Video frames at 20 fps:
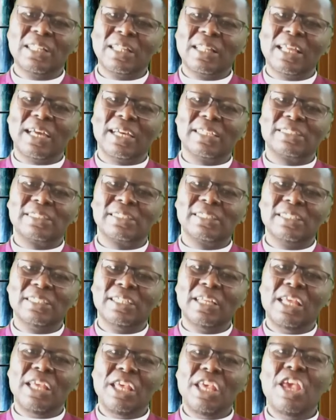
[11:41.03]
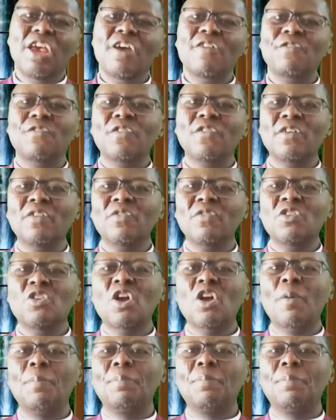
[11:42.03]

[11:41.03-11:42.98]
that if your